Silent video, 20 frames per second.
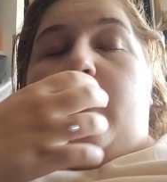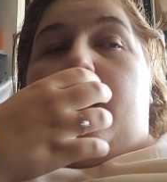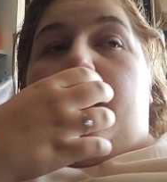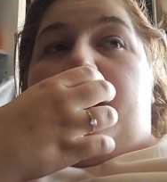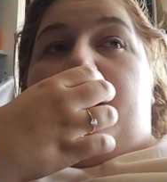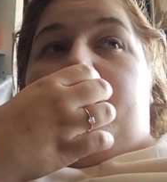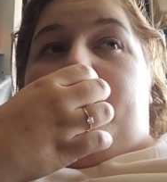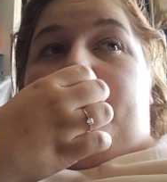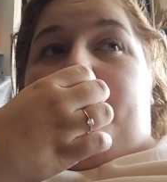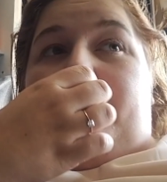
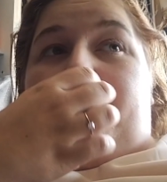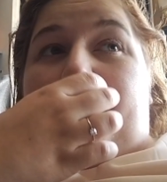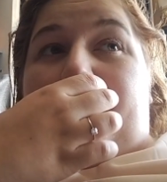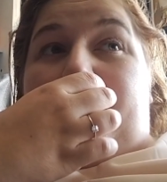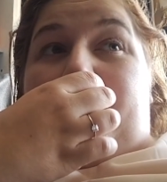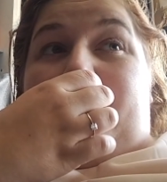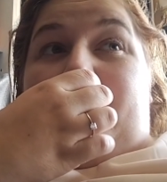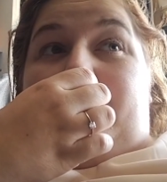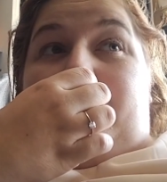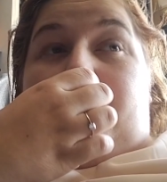
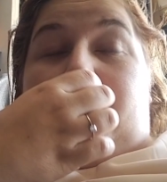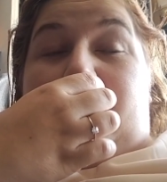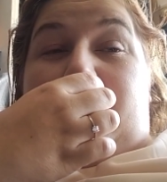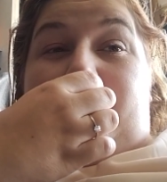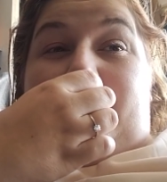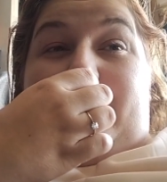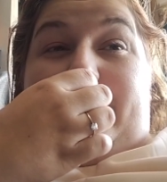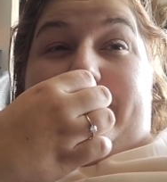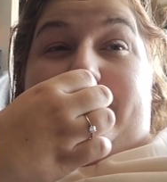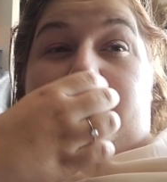Be meeting
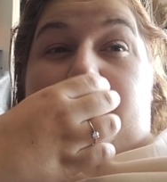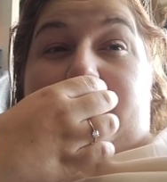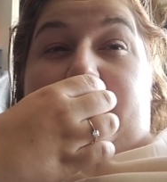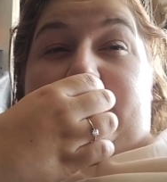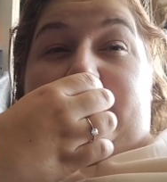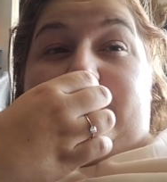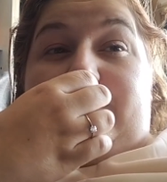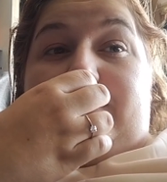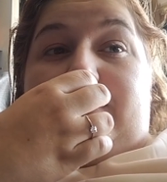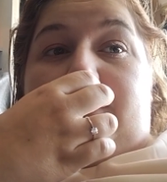Graeme there as
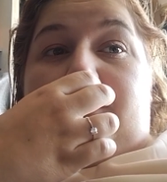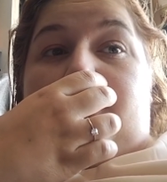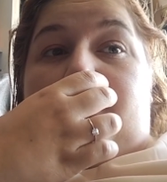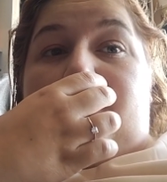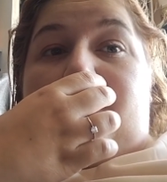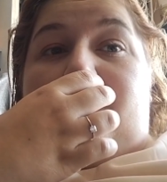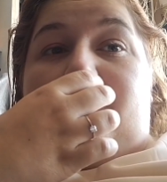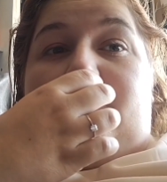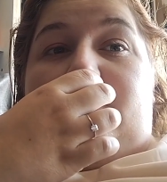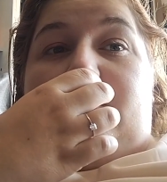well.
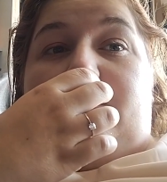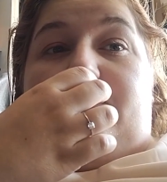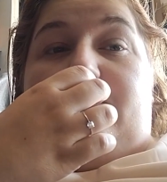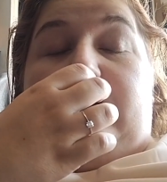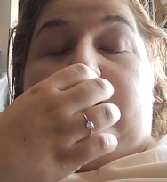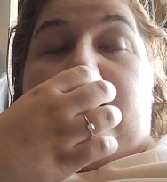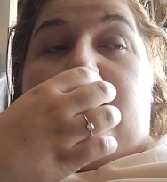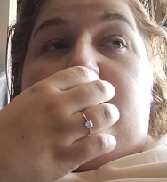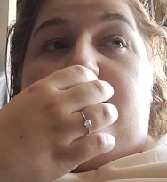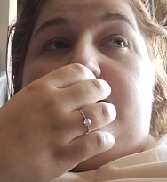So the
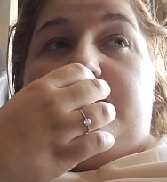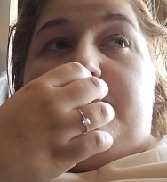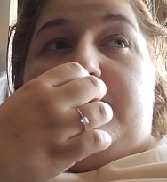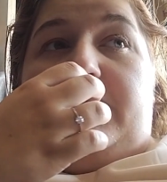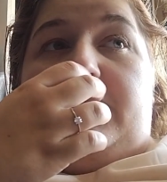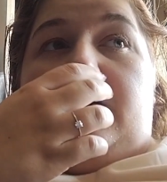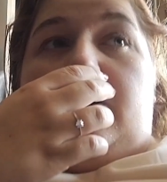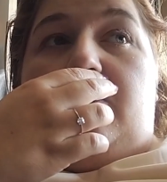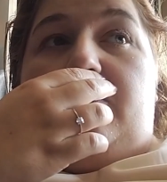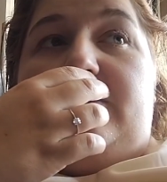vlogs
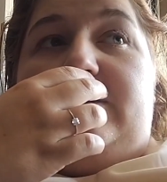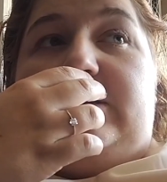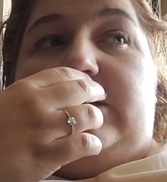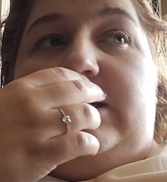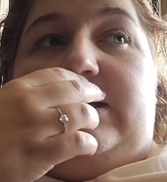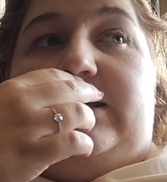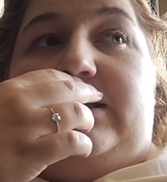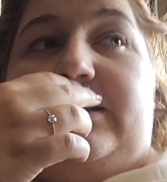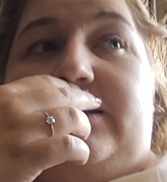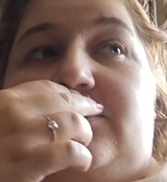might
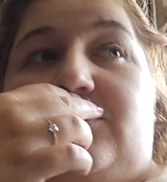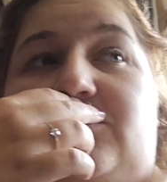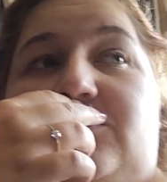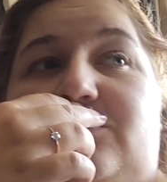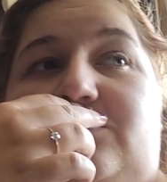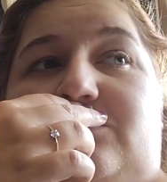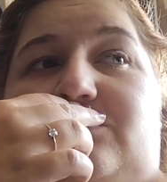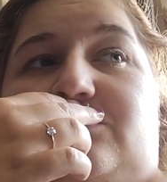coincide a little.